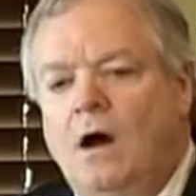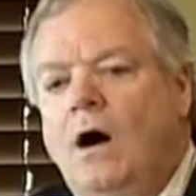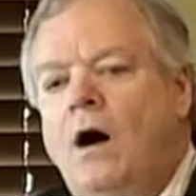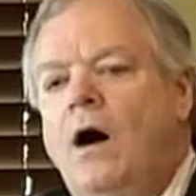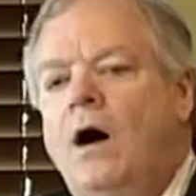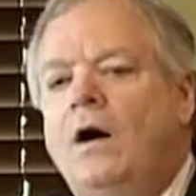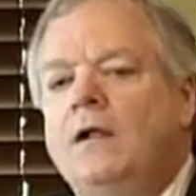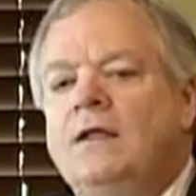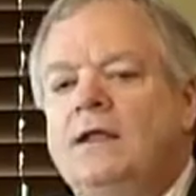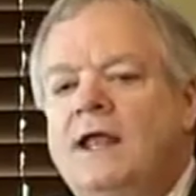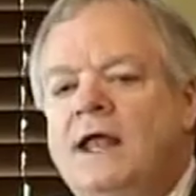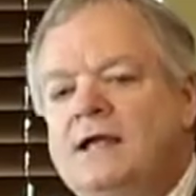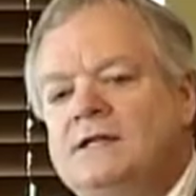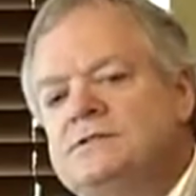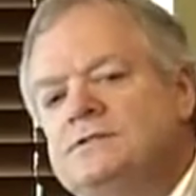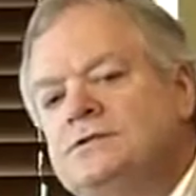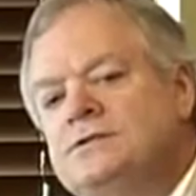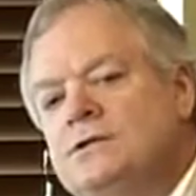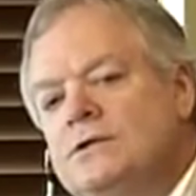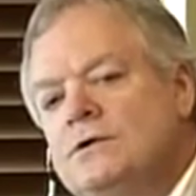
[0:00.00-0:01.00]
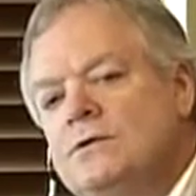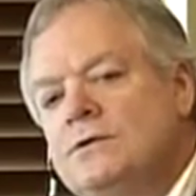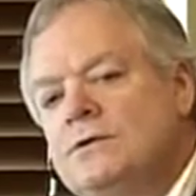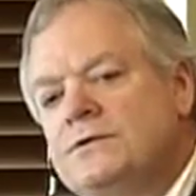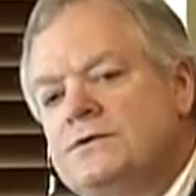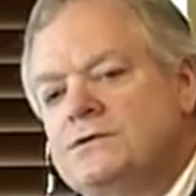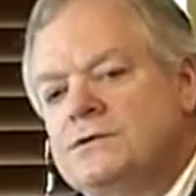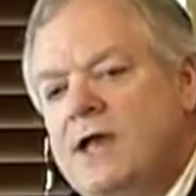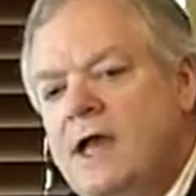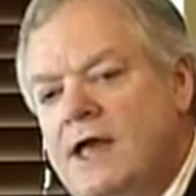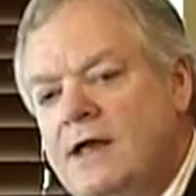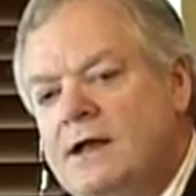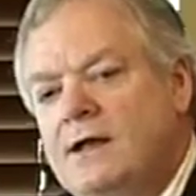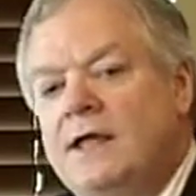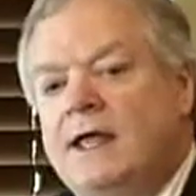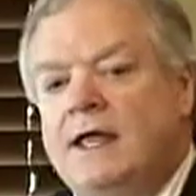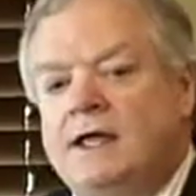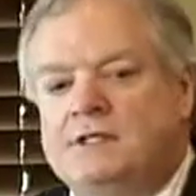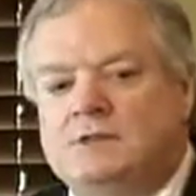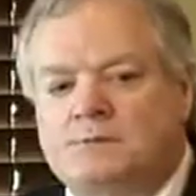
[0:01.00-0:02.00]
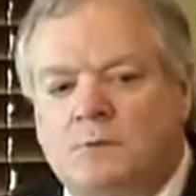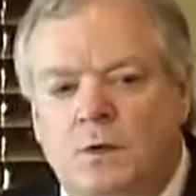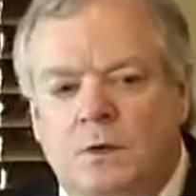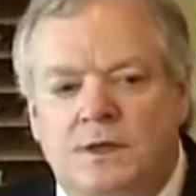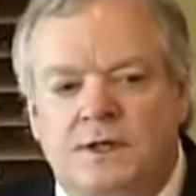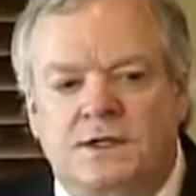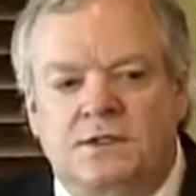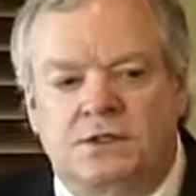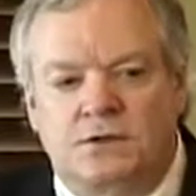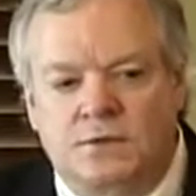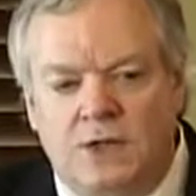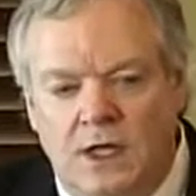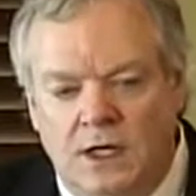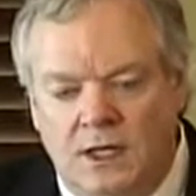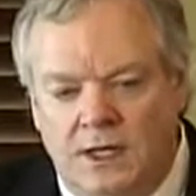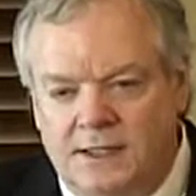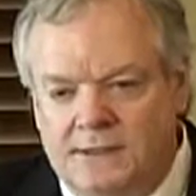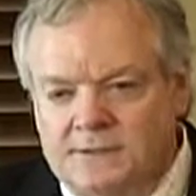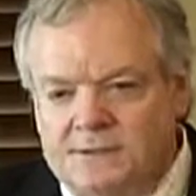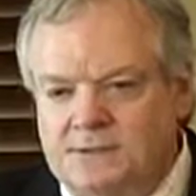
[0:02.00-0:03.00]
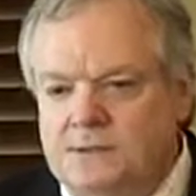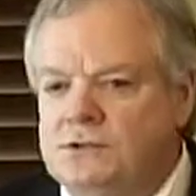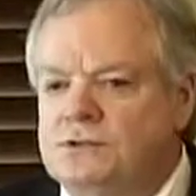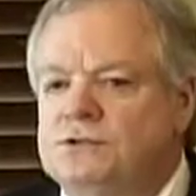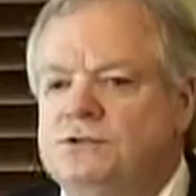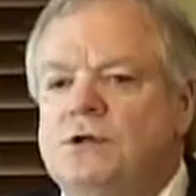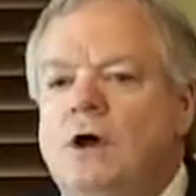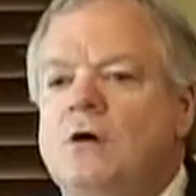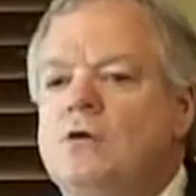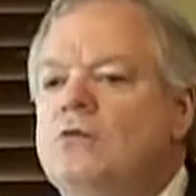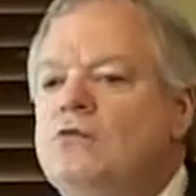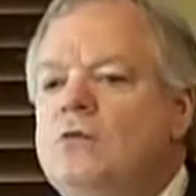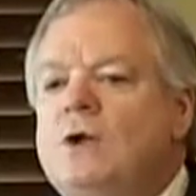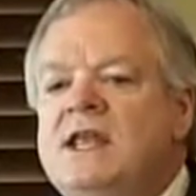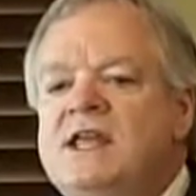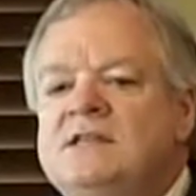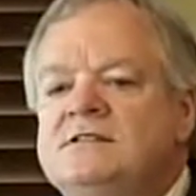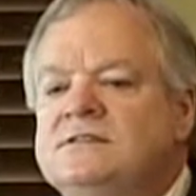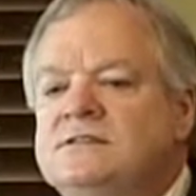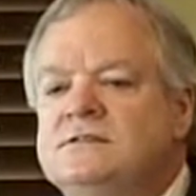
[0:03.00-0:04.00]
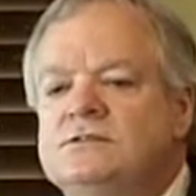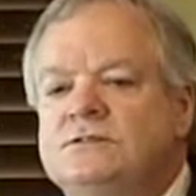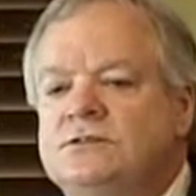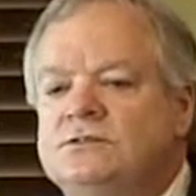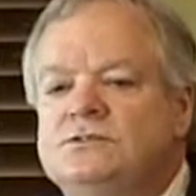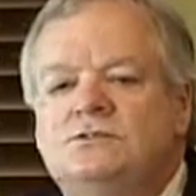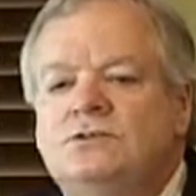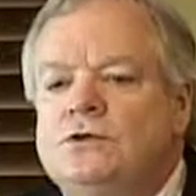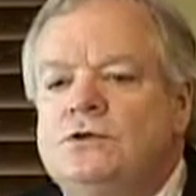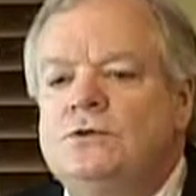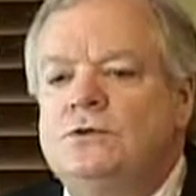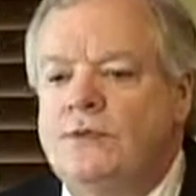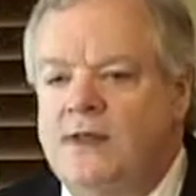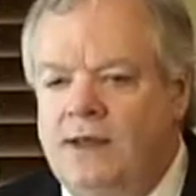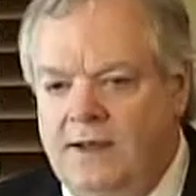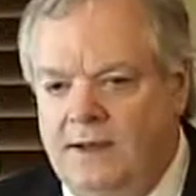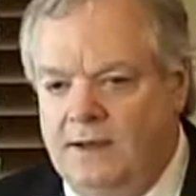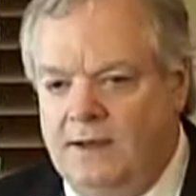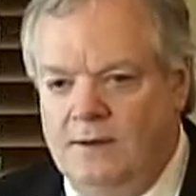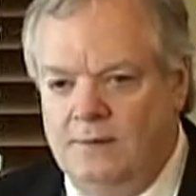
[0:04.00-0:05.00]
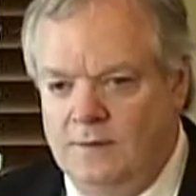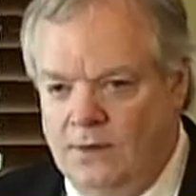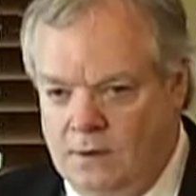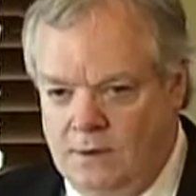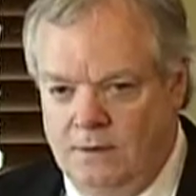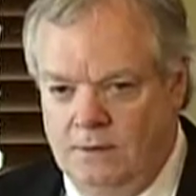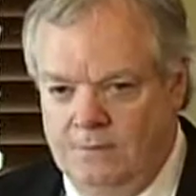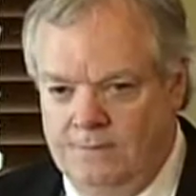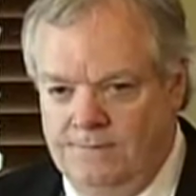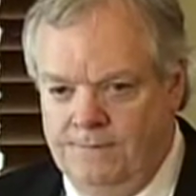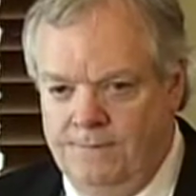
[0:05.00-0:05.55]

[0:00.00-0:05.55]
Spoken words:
All it has to do with China exporting to us. There's no reason to do that anymore.